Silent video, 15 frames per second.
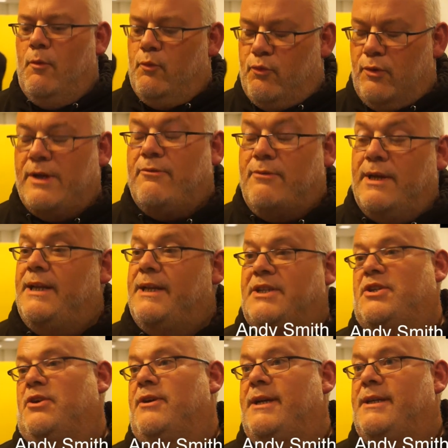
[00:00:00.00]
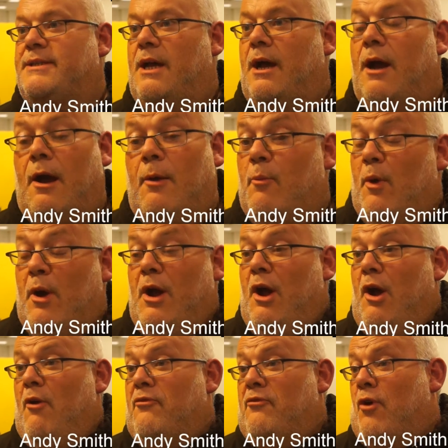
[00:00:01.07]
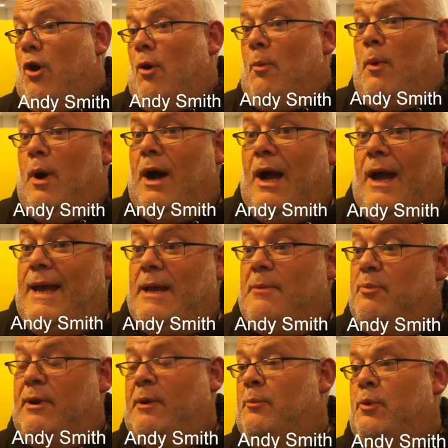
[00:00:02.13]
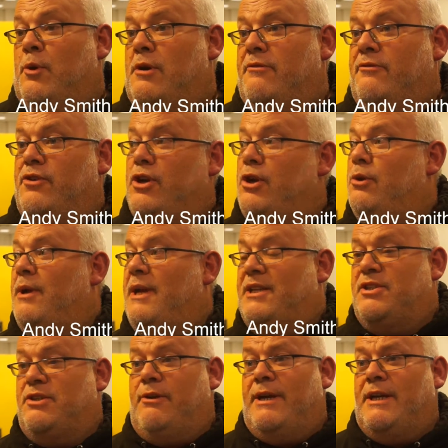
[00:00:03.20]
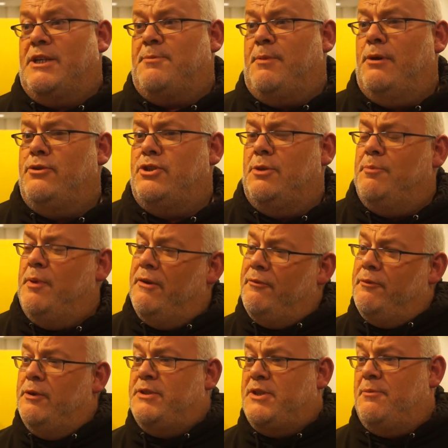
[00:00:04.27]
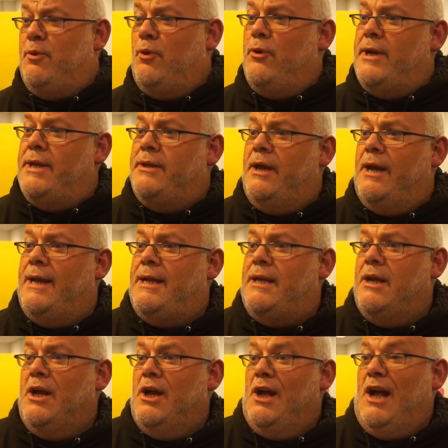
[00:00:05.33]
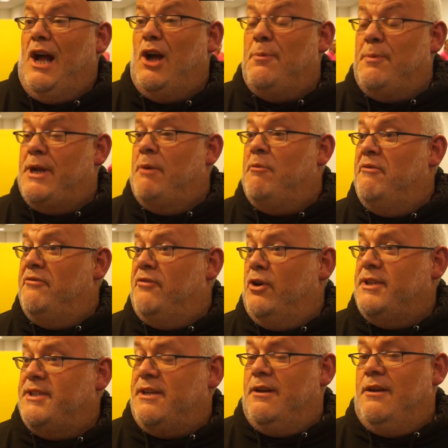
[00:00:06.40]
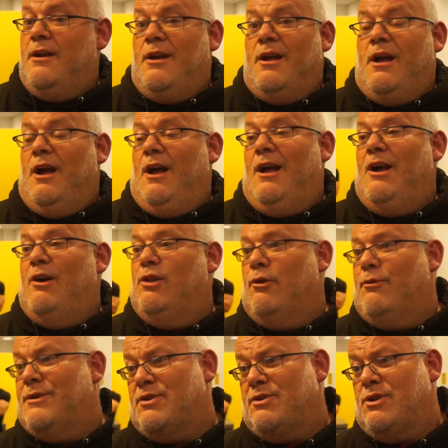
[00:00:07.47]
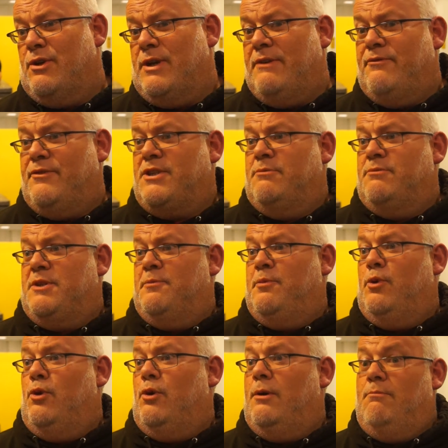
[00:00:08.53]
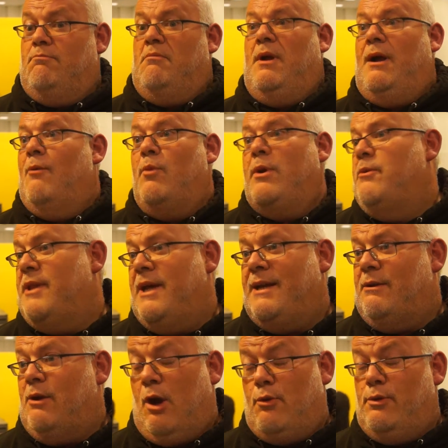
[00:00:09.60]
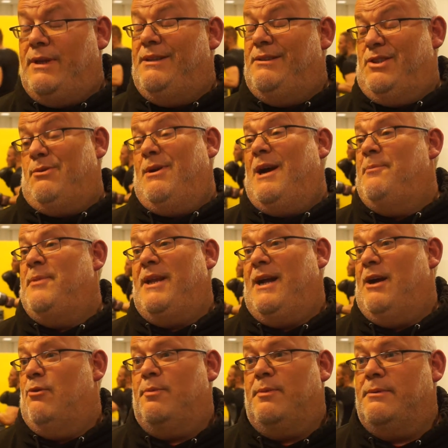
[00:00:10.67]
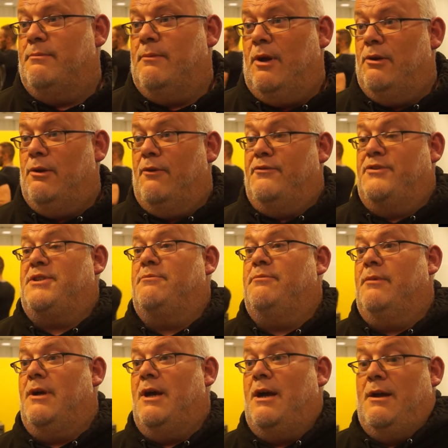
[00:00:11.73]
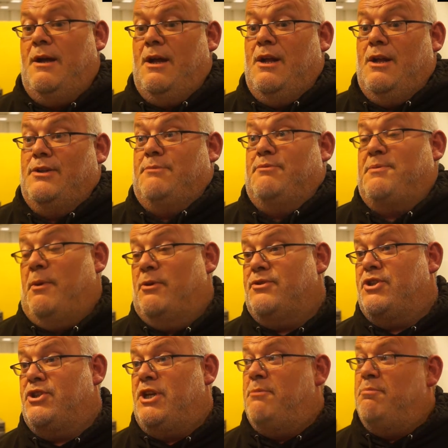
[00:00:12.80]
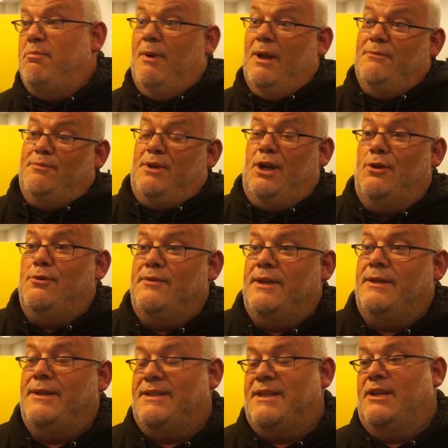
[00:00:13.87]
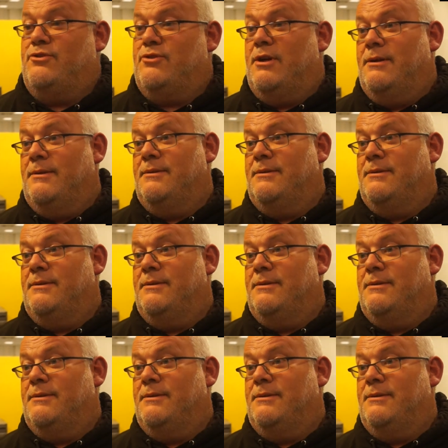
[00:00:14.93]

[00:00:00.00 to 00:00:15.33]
We're really excited. From a brand point of view, it's a great exposure, but for supporting an up-and-coming fighter, Lawrence was looking for some support, and we were there only too happy to help and offer some sponsorship, clothing, etc.